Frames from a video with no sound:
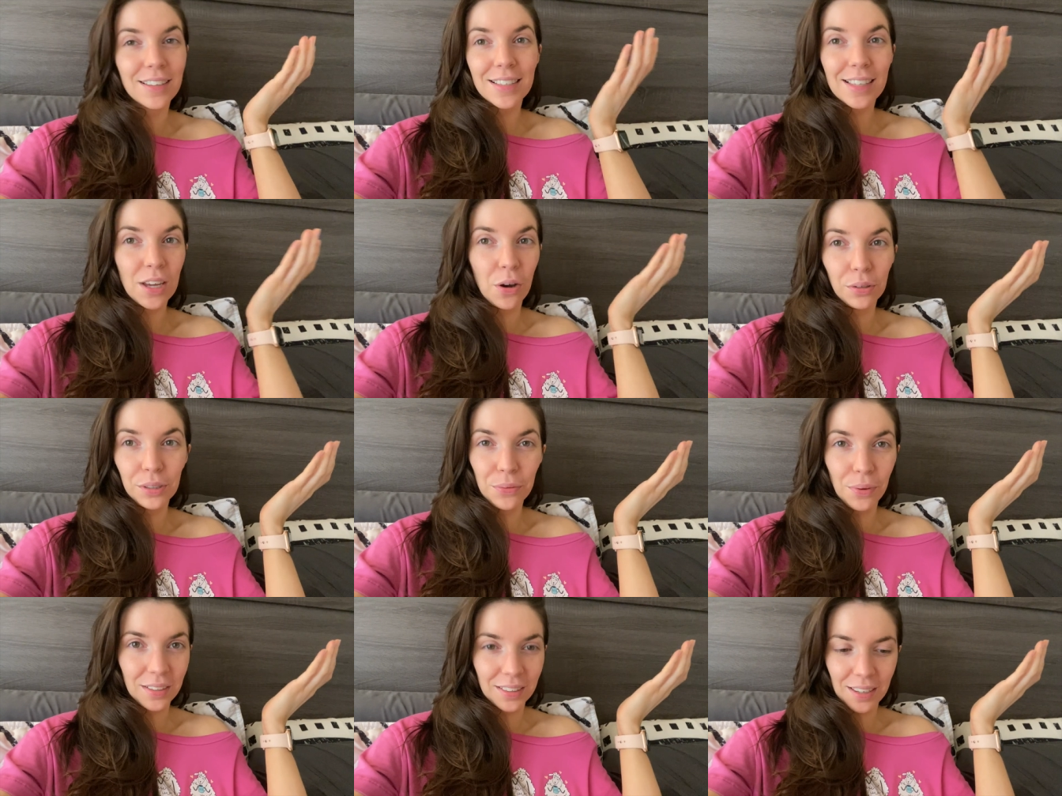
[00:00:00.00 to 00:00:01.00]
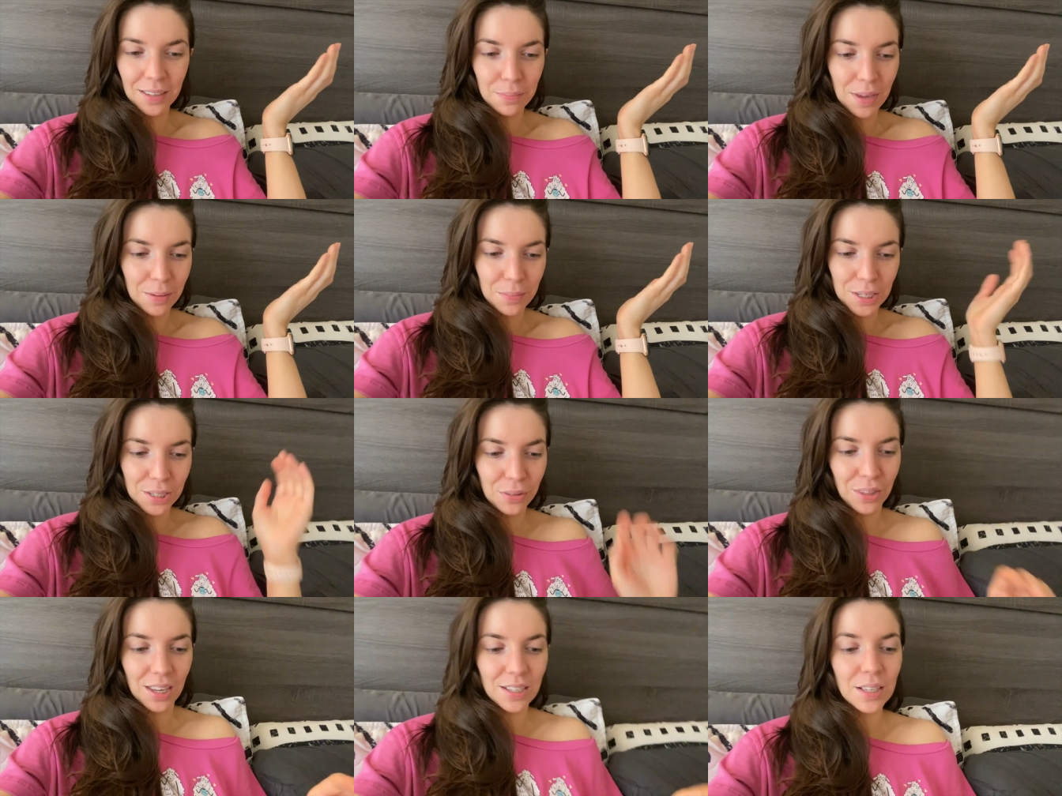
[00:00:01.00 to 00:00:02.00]
is the only one that can make me do
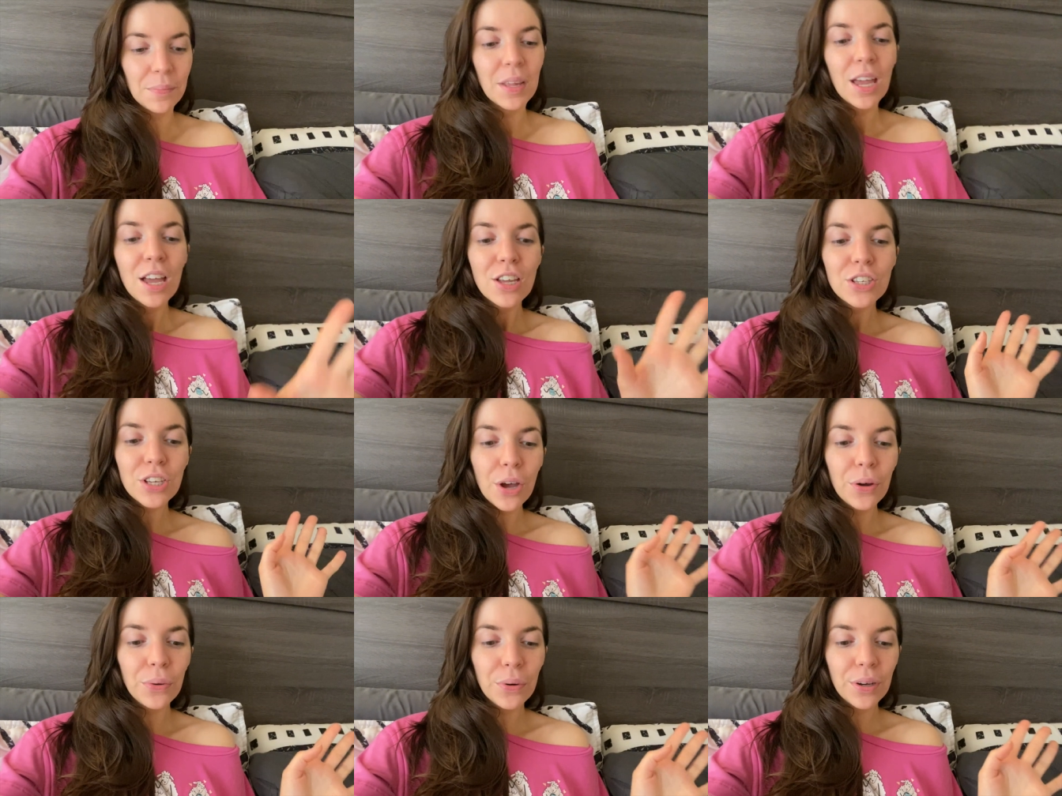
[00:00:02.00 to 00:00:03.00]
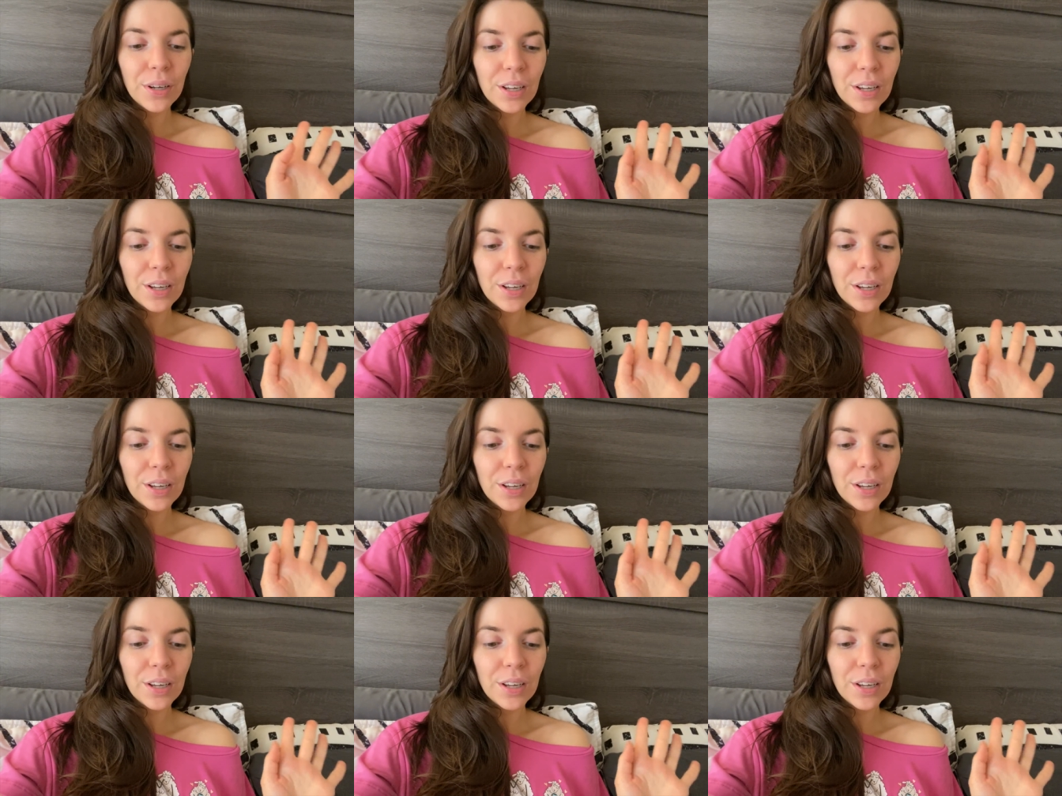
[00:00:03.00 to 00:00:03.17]
this. So,